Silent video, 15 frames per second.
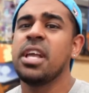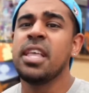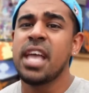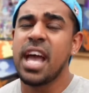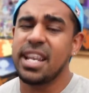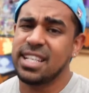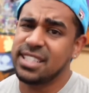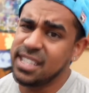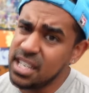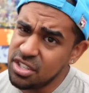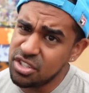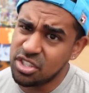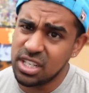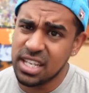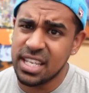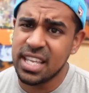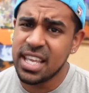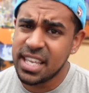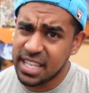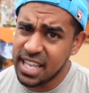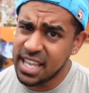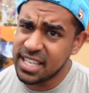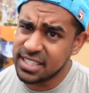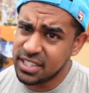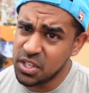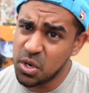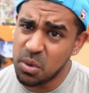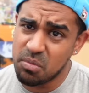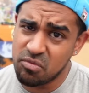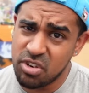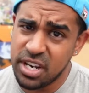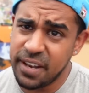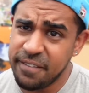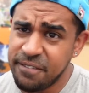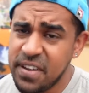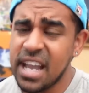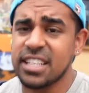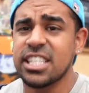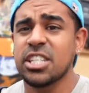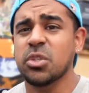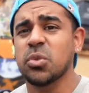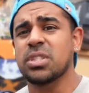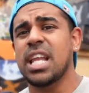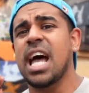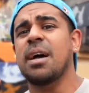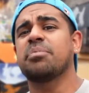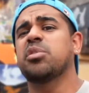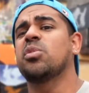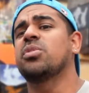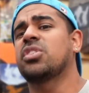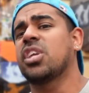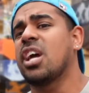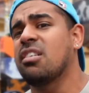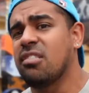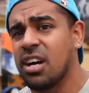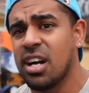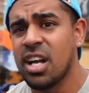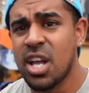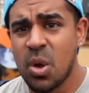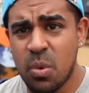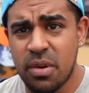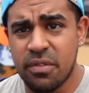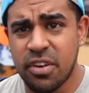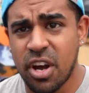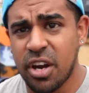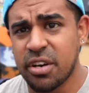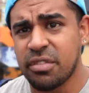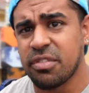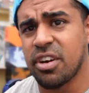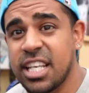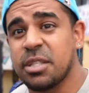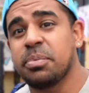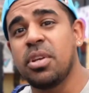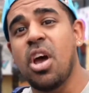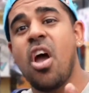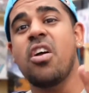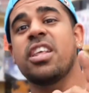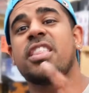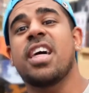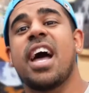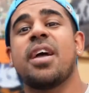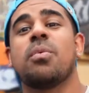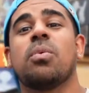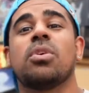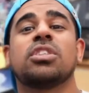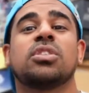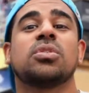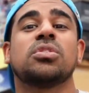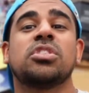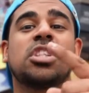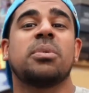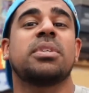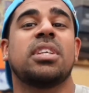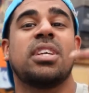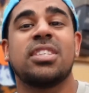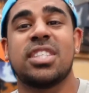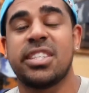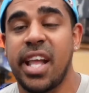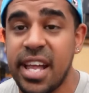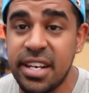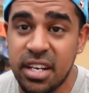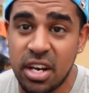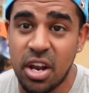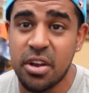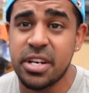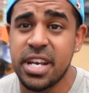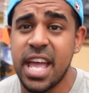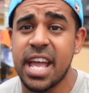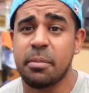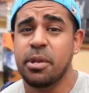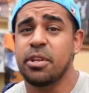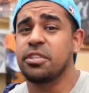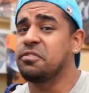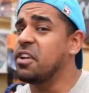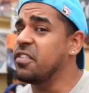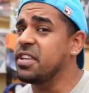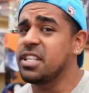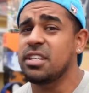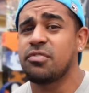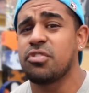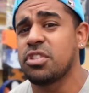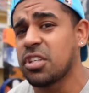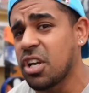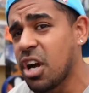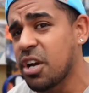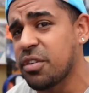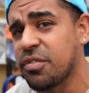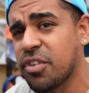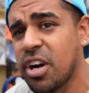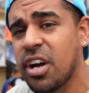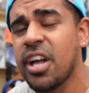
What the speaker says: and essentially get set up really fast. This was an absolute terror with Gardevoir. But not only that, it was also its own standalone deck, but it was very different to Gardevoir.